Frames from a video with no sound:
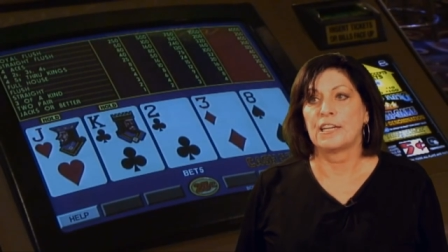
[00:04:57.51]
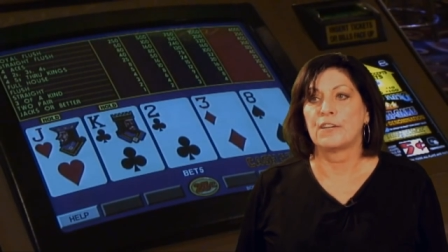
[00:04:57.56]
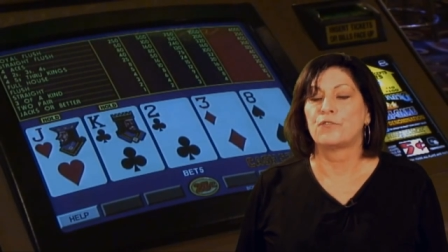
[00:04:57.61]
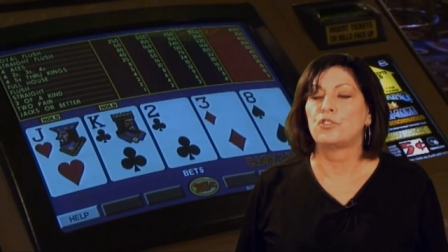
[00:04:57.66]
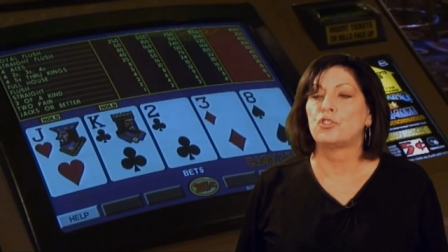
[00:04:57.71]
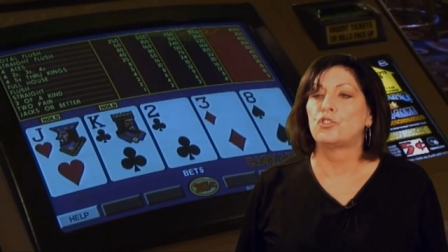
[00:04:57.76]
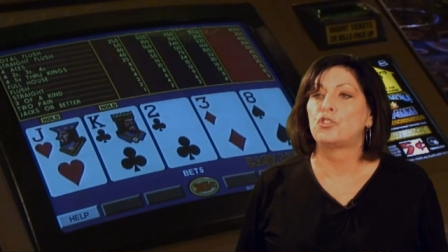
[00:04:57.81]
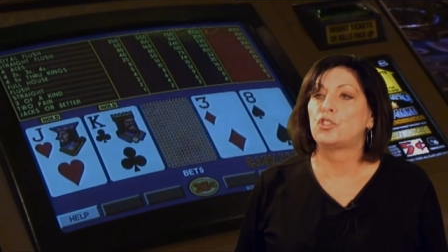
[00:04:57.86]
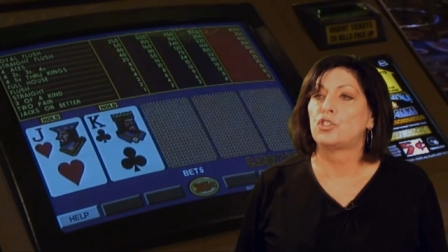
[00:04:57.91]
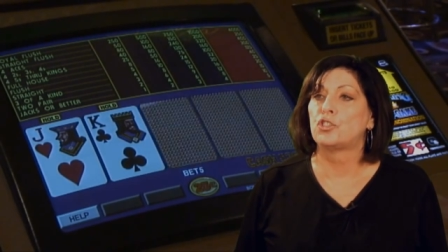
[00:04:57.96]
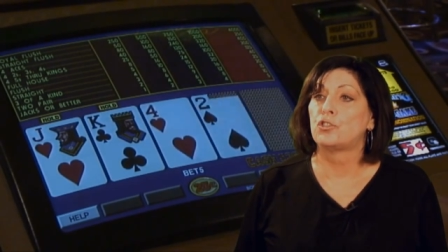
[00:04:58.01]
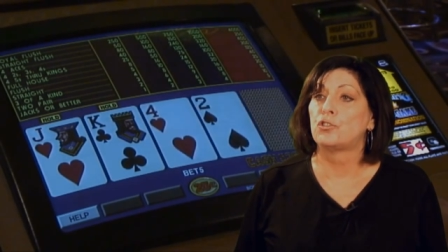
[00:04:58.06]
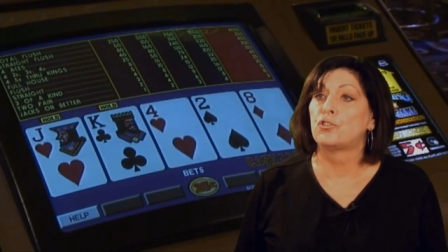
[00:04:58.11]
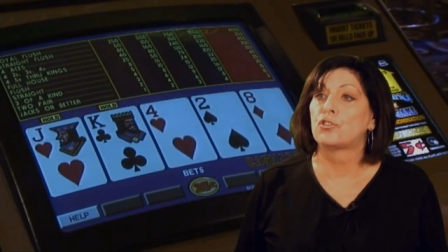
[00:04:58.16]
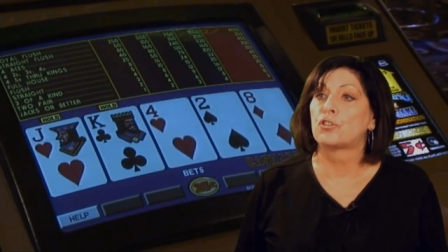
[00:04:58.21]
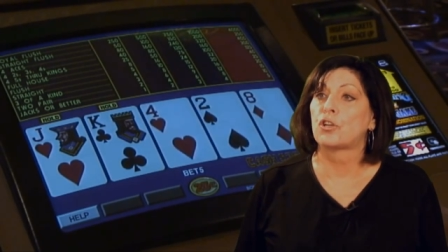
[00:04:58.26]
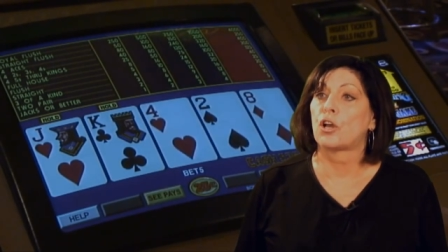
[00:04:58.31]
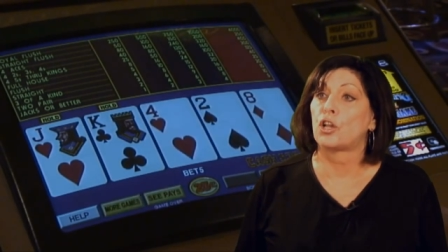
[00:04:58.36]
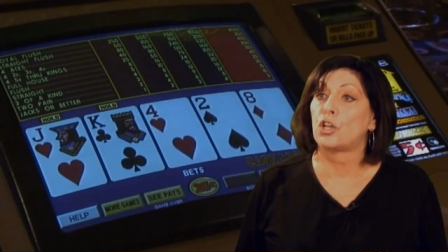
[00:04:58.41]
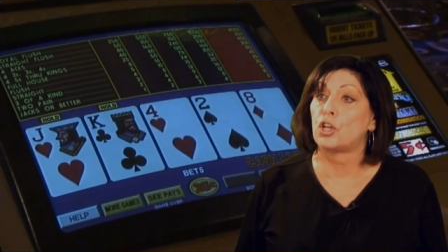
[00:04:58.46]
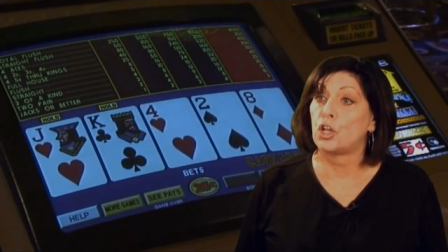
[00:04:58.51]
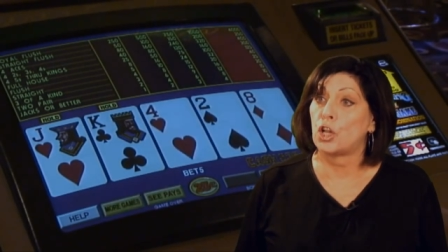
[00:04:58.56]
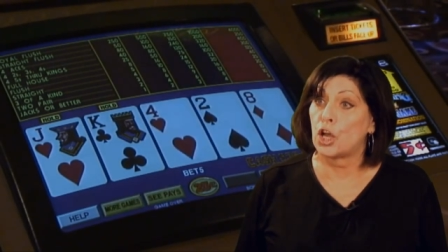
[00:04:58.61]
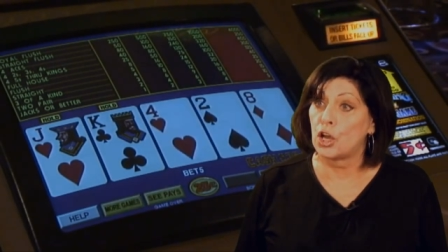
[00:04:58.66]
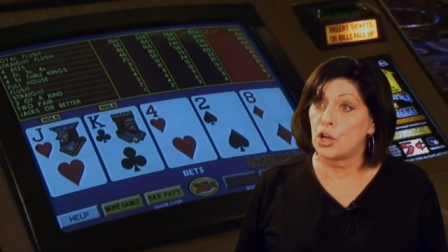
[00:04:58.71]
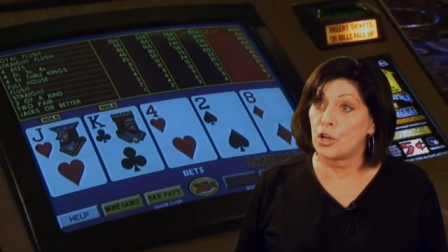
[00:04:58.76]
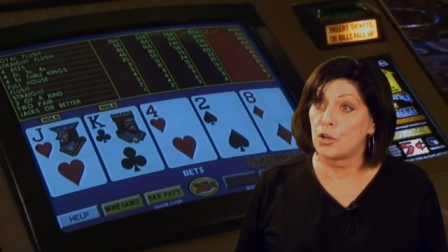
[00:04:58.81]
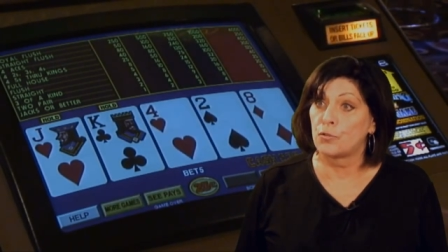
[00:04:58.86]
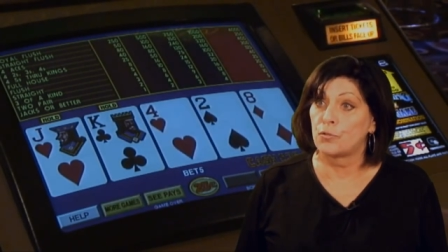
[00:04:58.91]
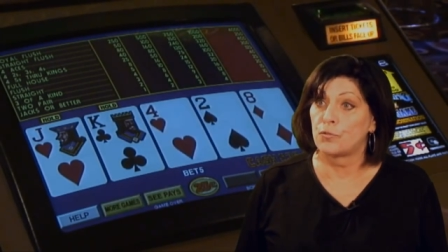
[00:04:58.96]
if you choose a
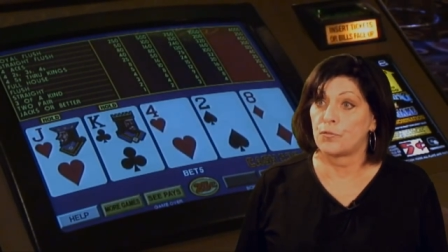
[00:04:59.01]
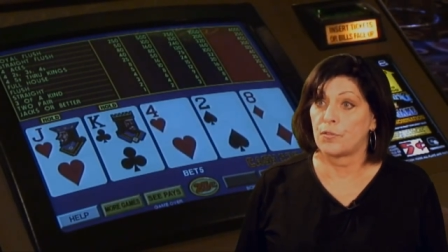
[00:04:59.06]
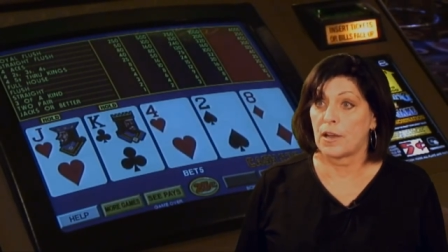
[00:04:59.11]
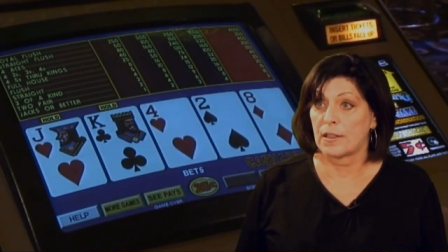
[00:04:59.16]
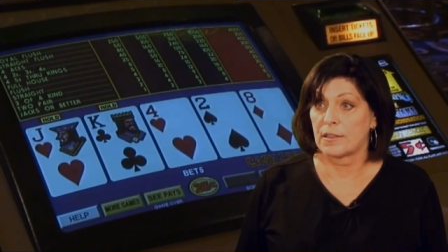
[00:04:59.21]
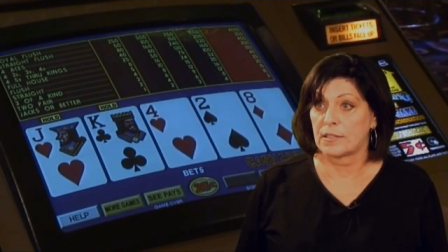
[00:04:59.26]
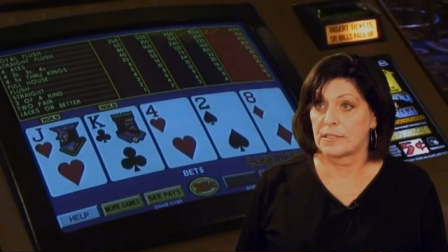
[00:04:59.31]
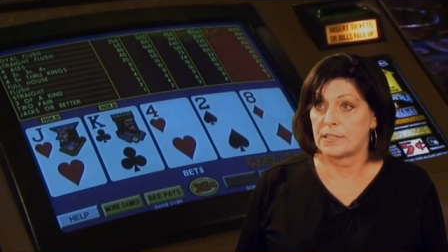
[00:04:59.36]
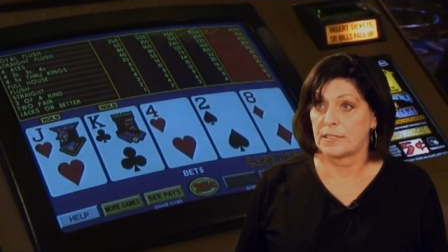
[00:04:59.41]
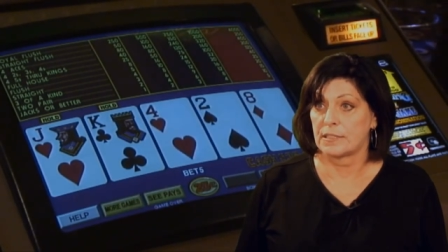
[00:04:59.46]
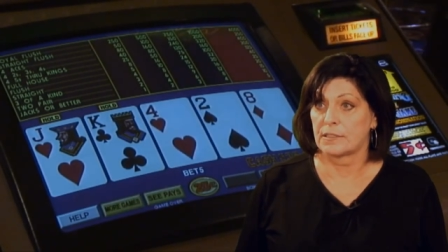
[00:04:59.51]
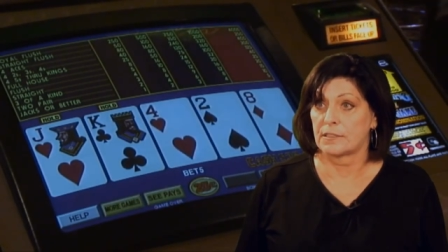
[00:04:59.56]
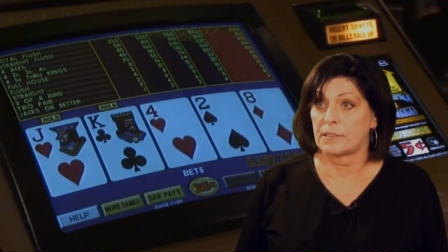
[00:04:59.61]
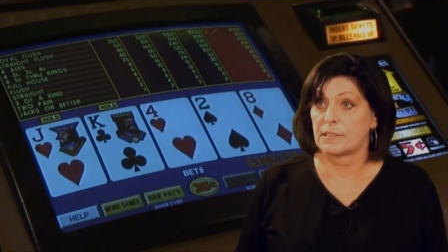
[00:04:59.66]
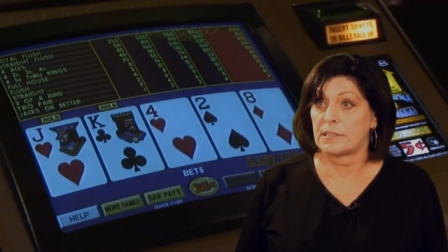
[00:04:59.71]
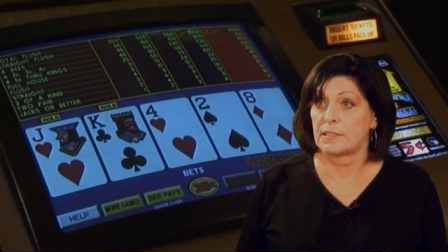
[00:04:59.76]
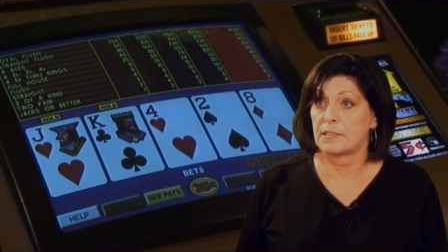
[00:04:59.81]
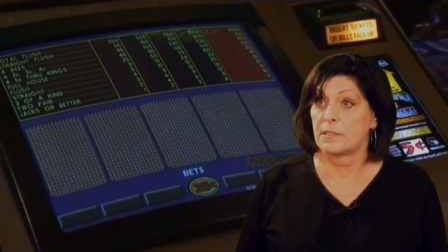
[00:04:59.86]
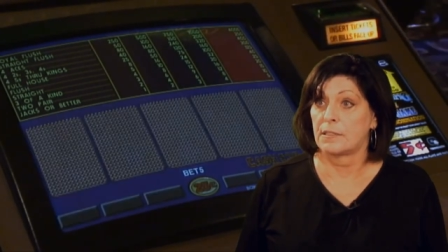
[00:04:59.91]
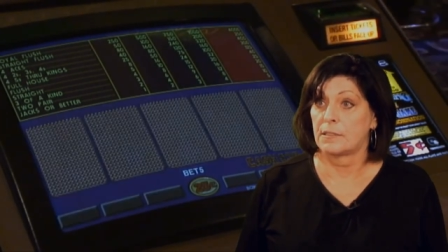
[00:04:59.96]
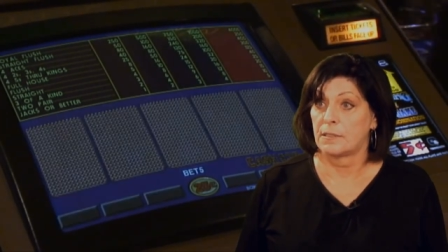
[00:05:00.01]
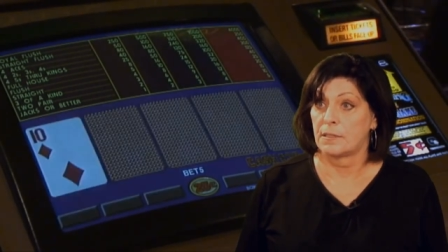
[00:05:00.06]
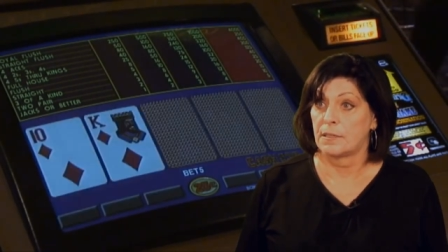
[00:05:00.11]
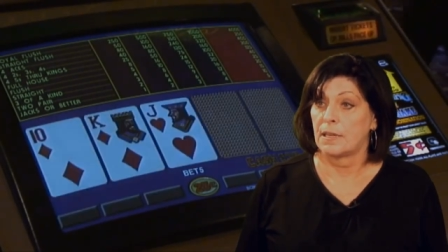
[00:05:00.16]
low volatility,